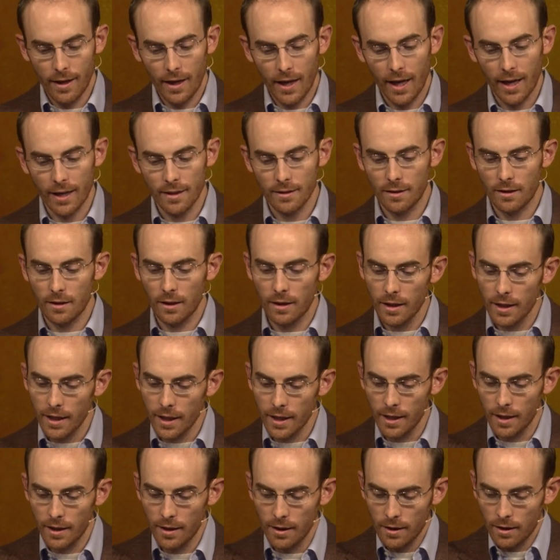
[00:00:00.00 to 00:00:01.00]
in
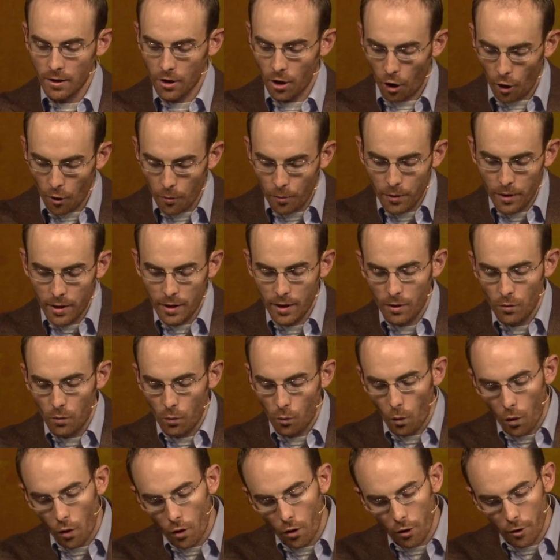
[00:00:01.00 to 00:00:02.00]
clean,
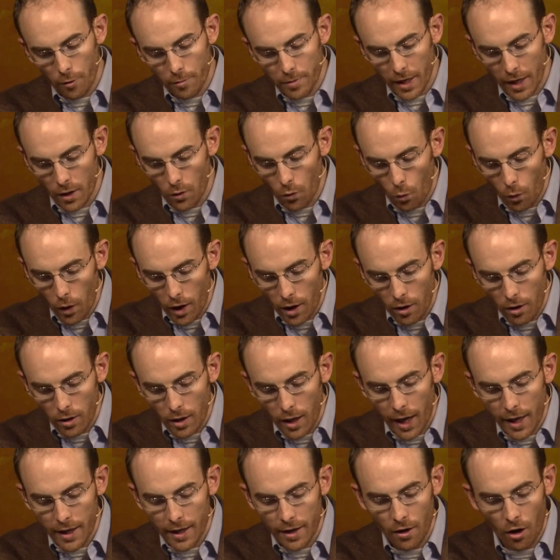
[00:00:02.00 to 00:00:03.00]
carpeted, warmed, and well
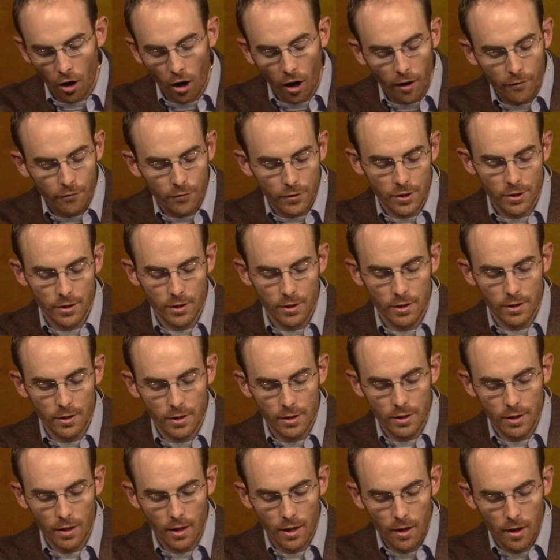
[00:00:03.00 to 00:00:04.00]
lighted
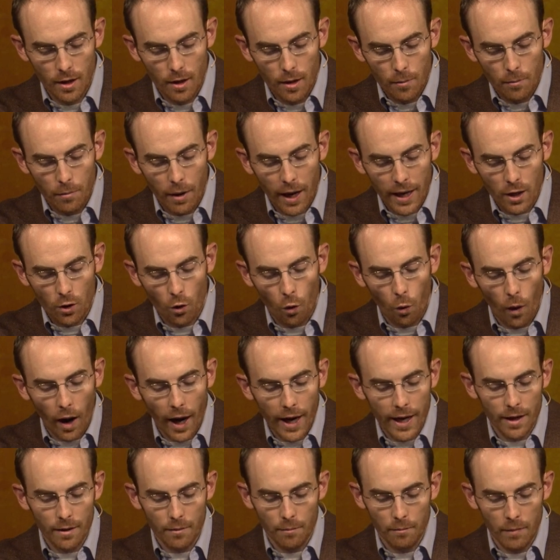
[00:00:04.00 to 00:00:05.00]
offices by
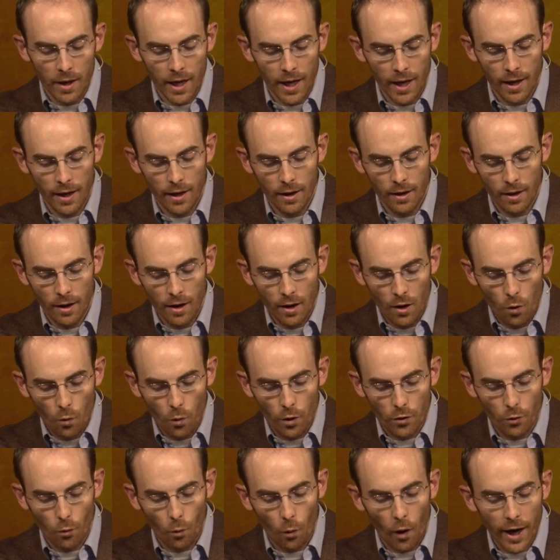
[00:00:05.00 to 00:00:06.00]
quiet men
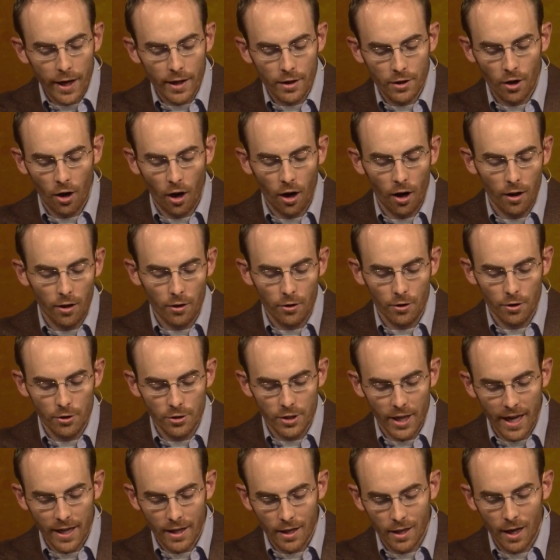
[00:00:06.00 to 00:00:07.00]
with white
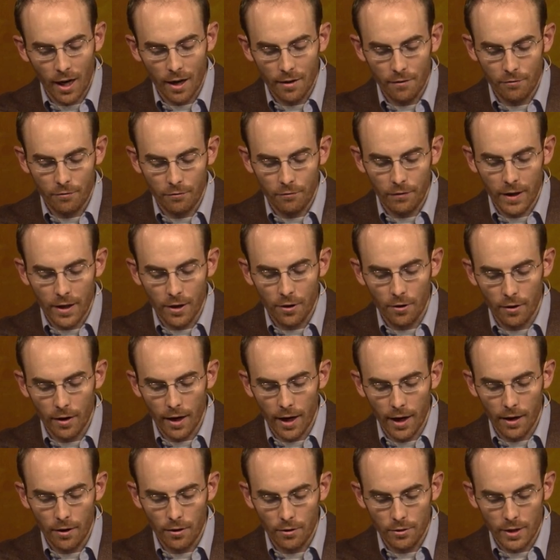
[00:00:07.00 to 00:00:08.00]
collars and cut
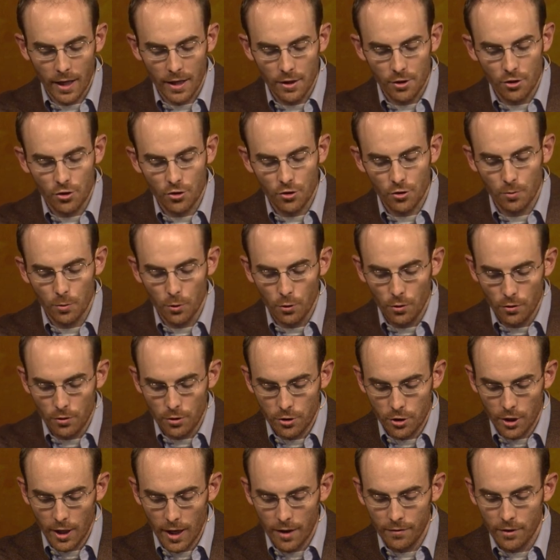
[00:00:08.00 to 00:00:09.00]
fingernails and smooth
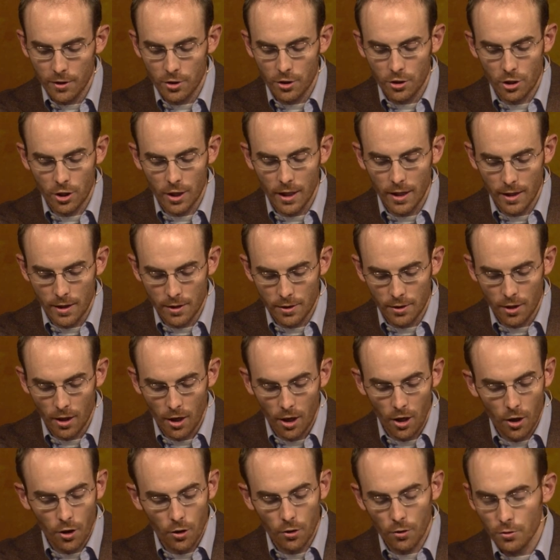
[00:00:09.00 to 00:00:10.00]
shaven cheeks
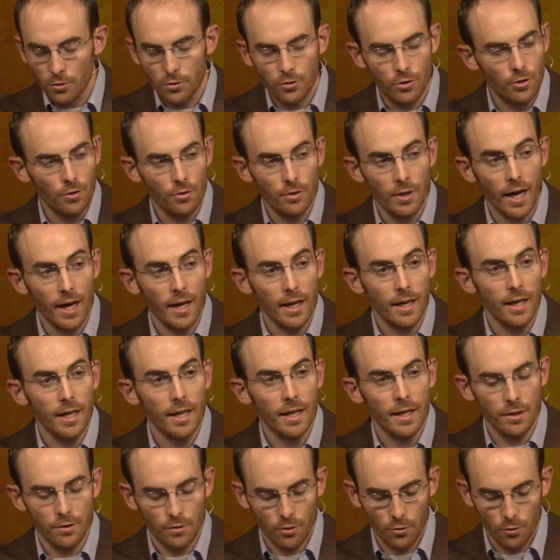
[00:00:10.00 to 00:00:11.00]
who do not
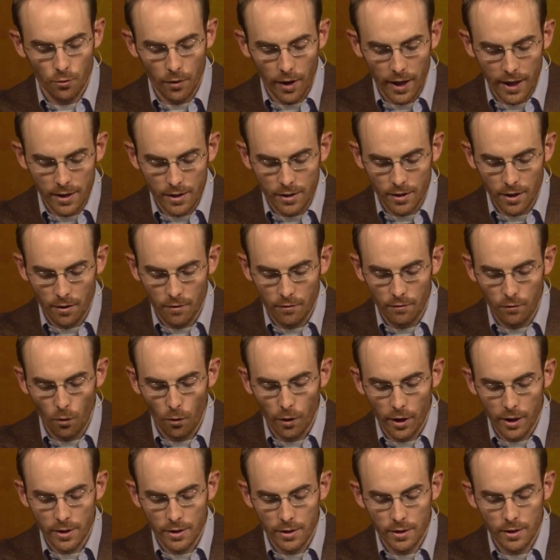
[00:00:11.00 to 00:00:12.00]
need to raise their
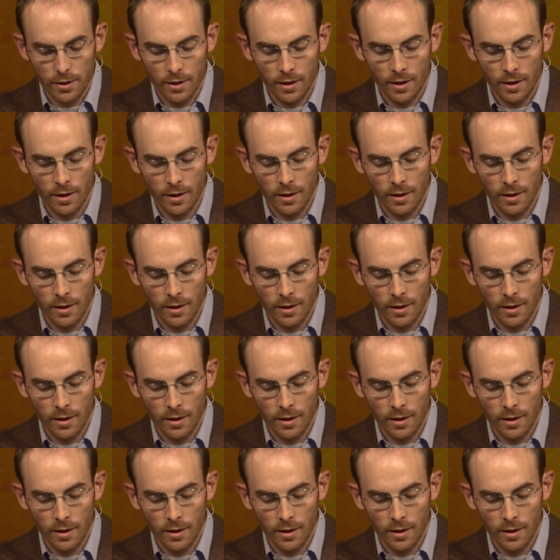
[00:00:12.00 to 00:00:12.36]
voice.